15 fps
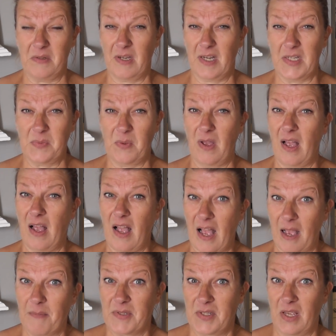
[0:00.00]
You guys were
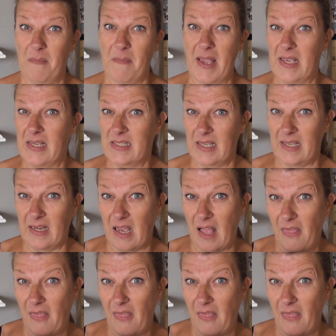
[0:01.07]
absolutely amazing.